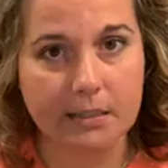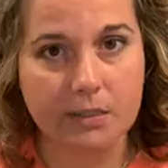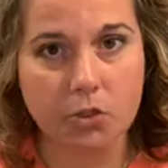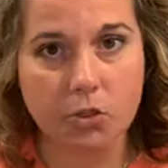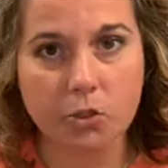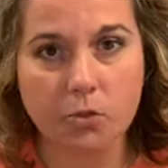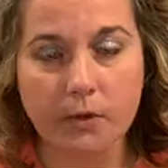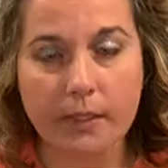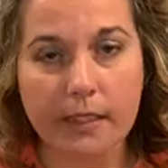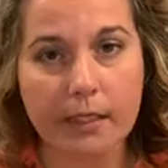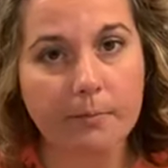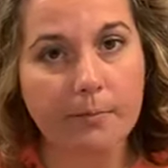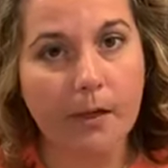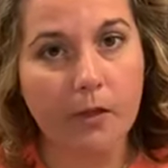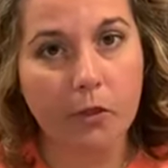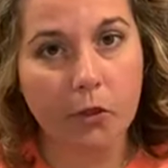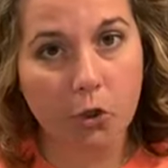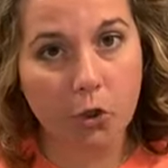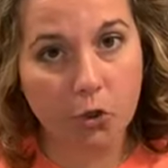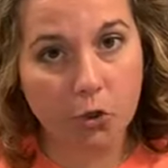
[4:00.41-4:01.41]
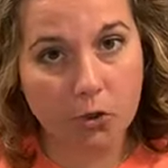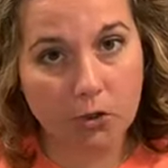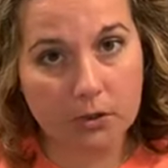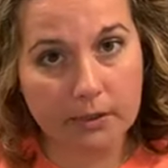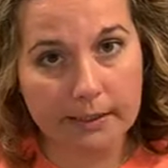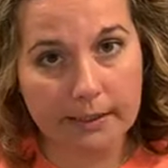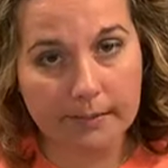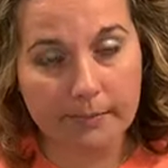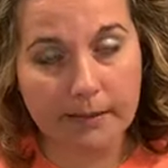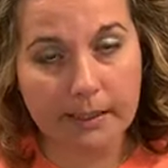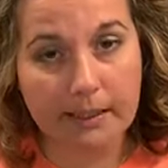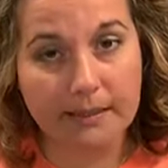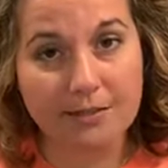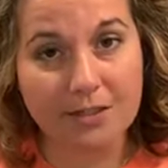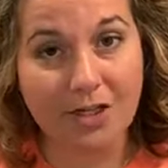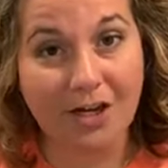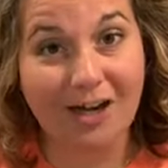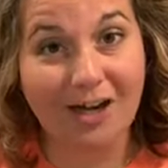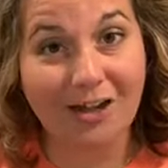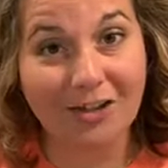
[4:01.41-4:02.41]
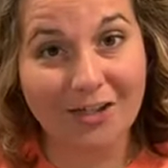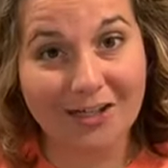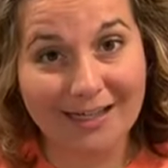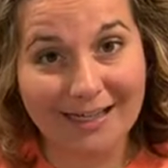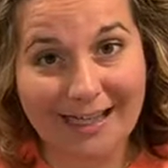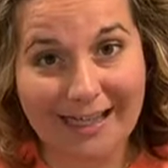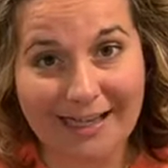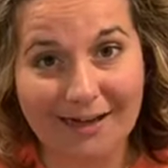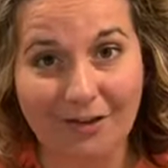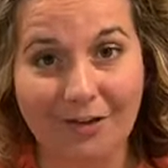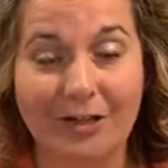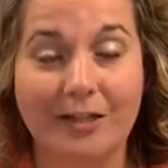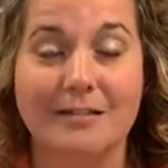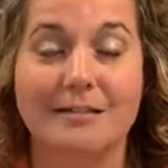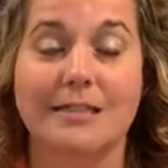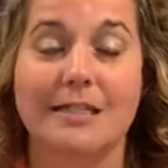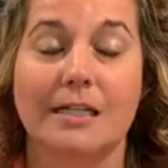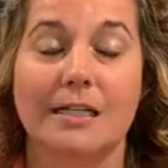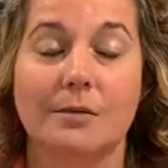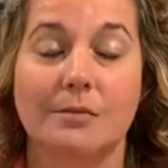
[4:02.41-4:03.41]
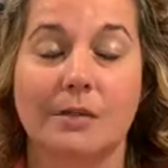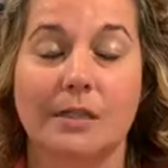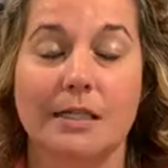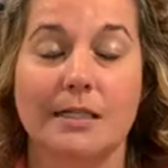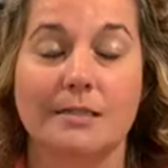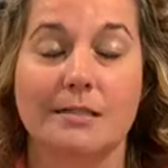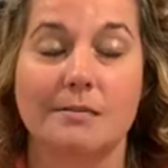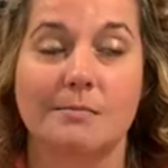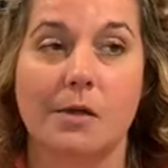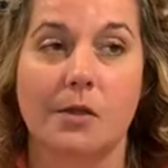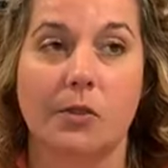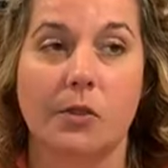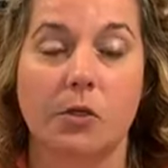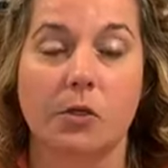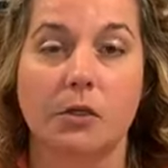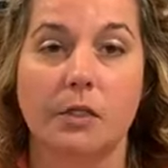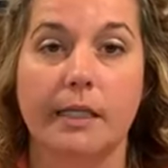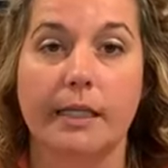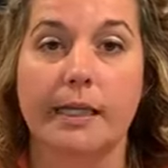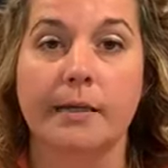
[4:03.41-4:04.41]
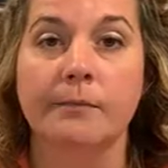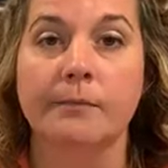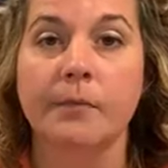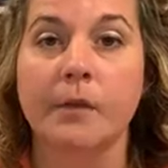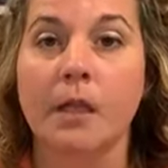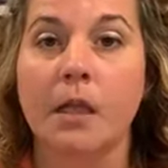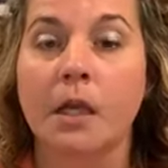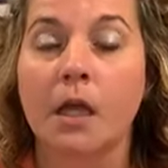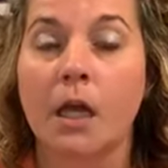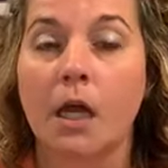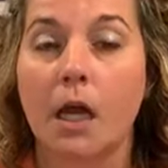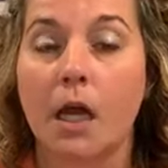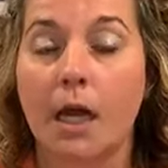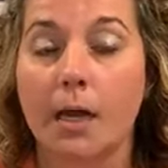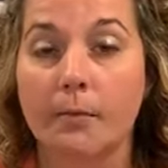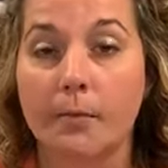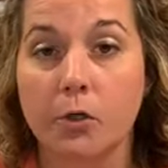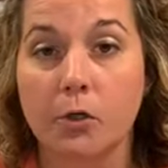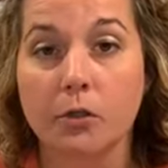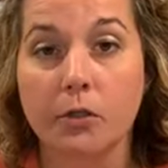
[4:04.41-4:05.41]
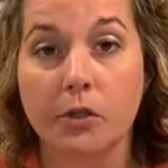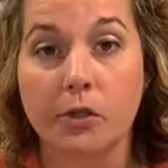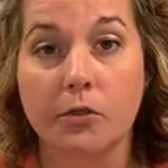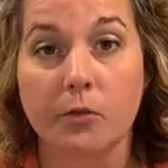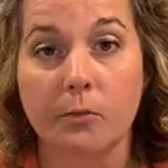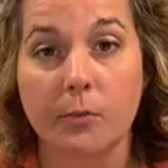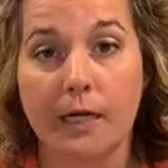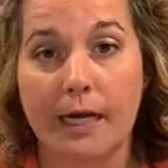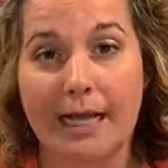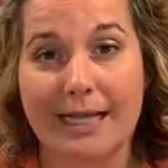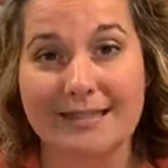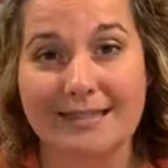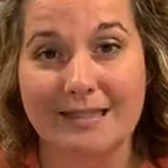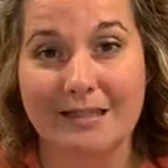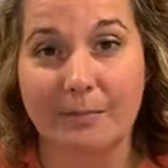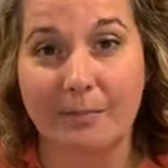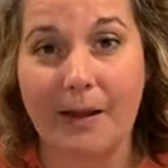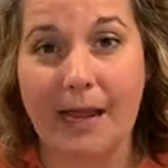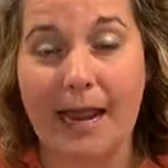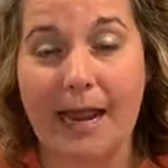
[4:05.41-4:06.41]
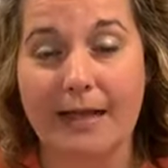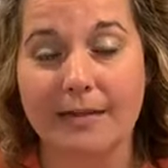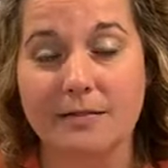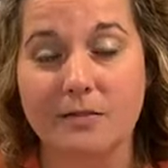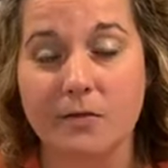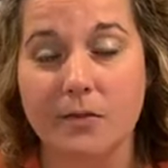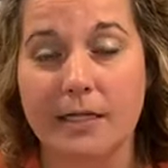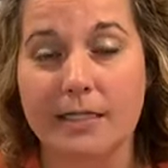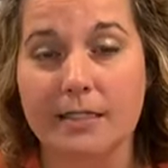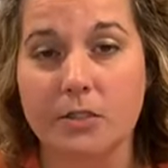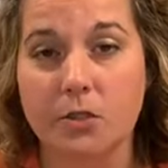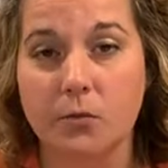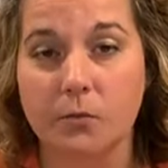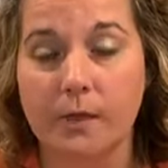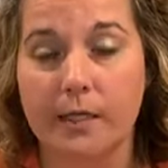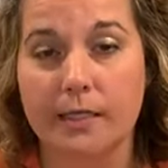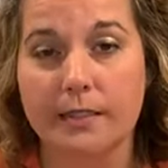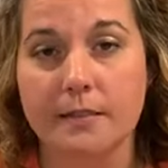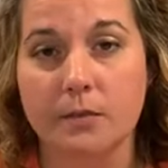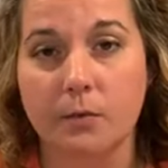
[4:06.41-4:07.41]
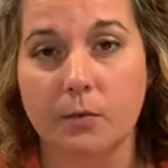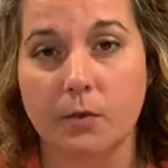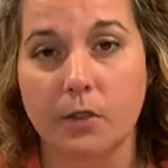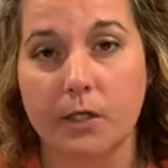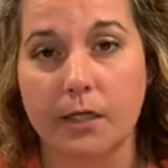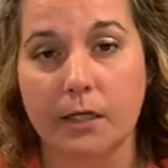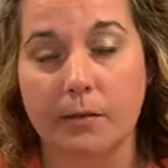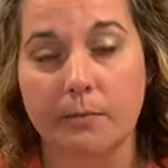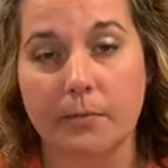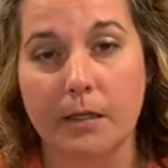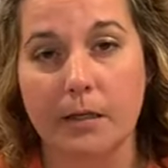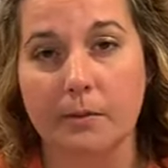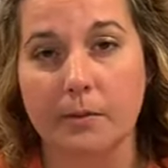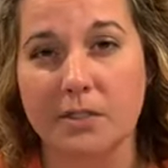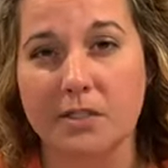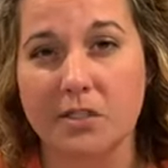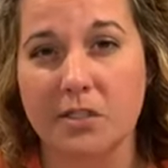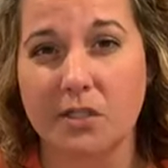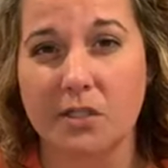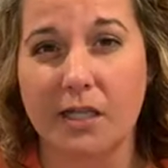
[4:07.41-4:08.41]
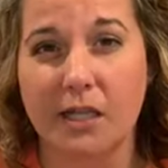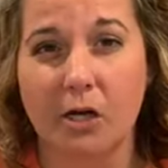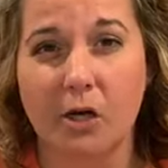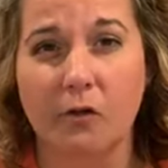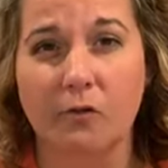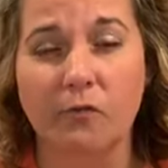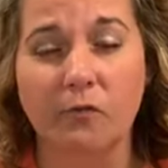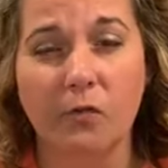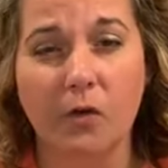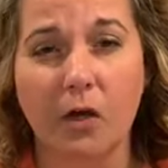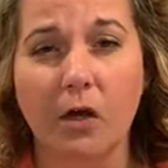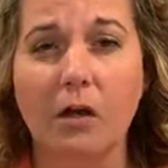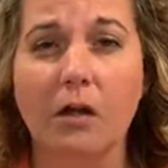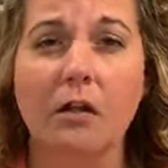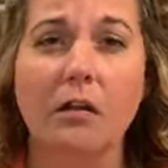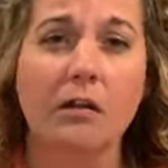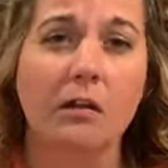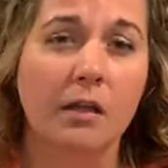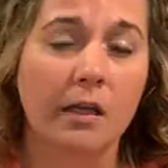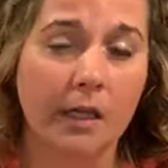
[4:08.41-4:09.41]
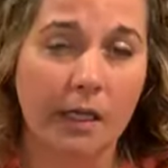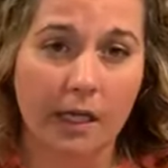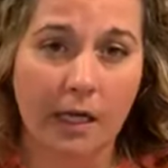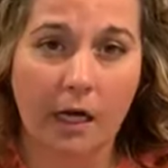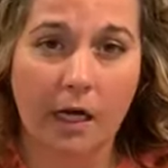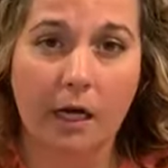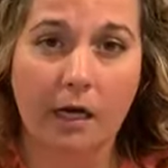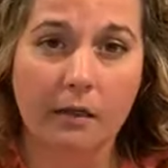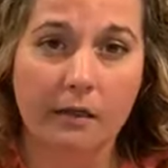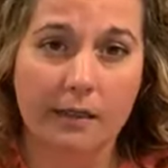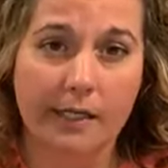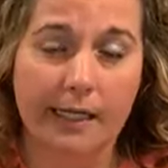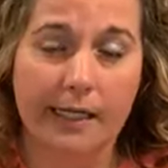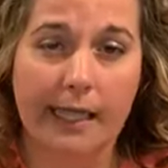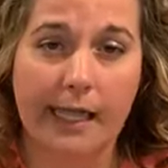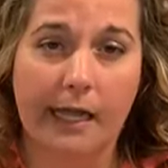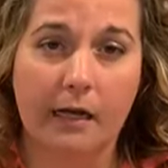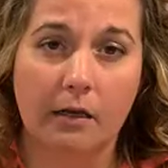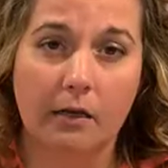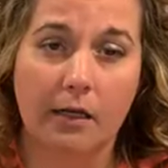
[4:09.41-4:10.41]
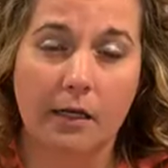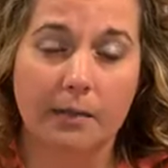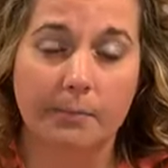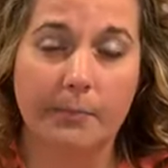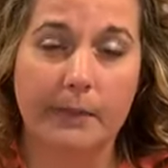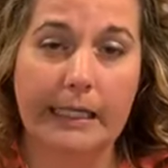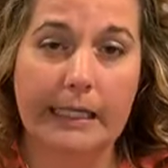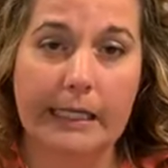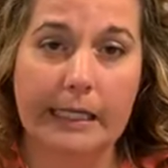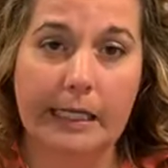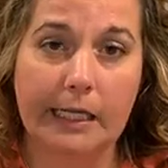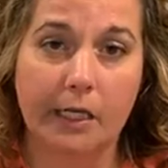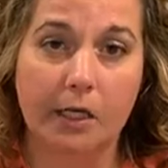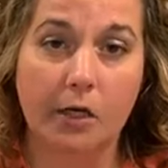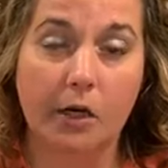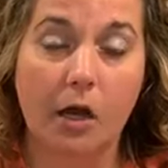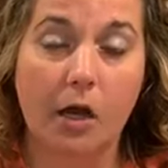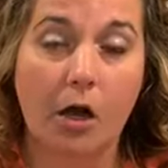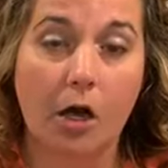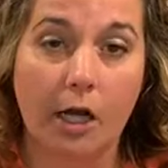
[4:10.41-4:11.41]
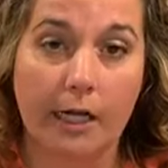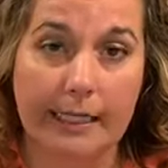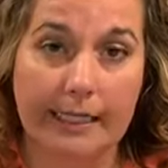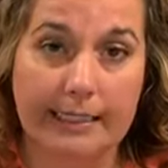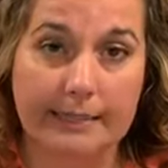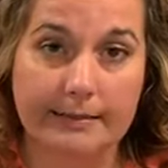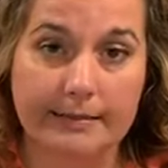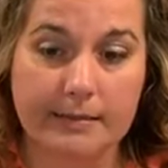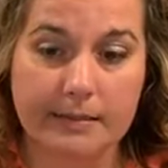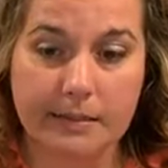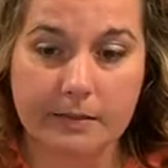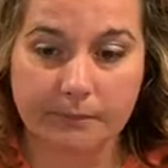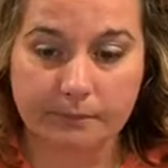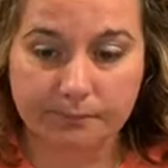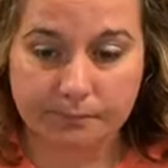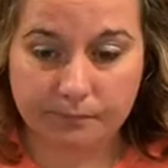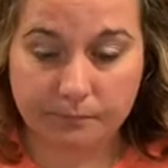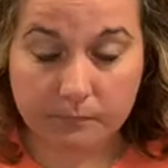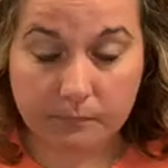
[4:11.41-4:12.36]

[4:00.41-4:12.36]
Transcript: days. They're doing it a month early because our holiday catalog is getting released a month early um, earlier than what it has in the past. So that's great. So we're going to be able to get our fall holiday catalog beginning in August.